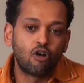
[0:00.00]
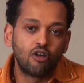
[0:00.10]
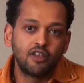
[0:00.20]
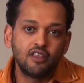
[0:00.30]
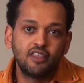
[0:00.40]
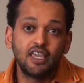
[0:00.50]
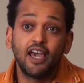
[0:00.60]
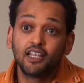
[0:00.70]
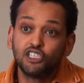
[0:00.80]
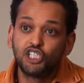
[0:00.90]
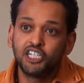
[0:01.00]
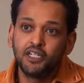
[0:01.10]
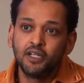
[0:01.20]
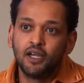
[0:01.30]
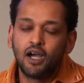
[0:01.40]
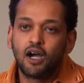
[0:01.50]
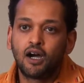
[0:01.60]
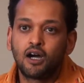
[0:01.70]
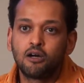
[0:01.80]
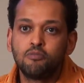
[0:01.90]
on the elegy,
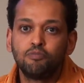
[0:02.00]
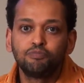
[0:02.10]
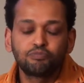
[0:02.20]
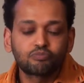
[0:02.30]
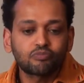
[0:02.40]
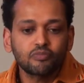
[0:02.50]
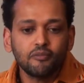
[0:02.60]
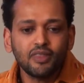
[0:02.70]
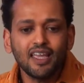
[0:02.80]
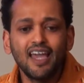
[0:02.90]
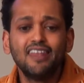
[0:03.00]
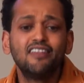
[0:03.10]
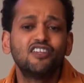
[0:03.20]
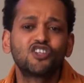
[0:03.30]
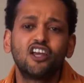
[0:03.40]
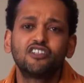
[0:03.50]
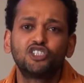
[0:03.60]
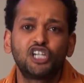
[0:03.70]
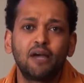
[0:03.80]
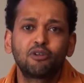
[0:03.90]
and then there's another
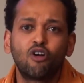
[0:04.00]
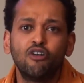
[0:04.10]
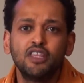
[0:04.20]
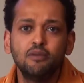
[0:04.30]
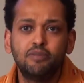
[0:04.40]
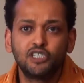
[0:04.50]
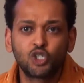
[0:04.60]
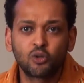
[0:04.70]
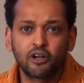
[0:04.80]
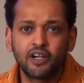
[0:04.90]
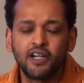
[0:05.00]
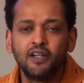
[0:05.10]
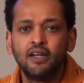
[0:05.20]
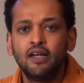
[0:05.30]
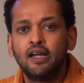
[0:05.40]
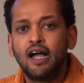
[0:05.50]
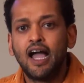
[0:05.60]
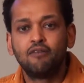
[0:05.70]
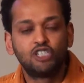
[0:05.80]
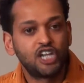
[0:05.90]
chapter on the obituary. I
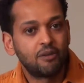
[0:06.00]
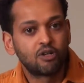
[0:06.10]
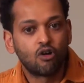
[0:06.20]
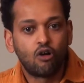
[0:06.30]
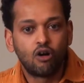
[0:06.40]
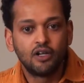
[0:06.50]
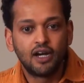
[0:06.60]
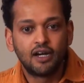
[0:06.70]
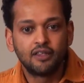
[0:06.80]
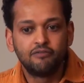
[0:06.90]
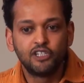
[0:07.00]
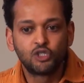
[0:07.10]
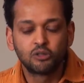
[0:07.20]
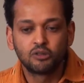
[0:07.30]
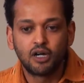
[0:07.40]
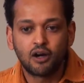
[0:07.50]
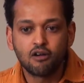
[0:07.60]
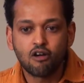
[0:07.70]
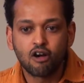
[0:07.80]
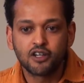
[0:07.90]
have a chapter on the visual
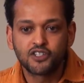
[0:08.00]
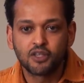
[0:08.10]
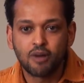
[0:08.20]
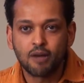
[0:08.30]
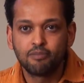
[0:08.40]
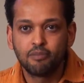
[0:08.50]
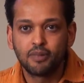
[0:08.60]
artist, the pop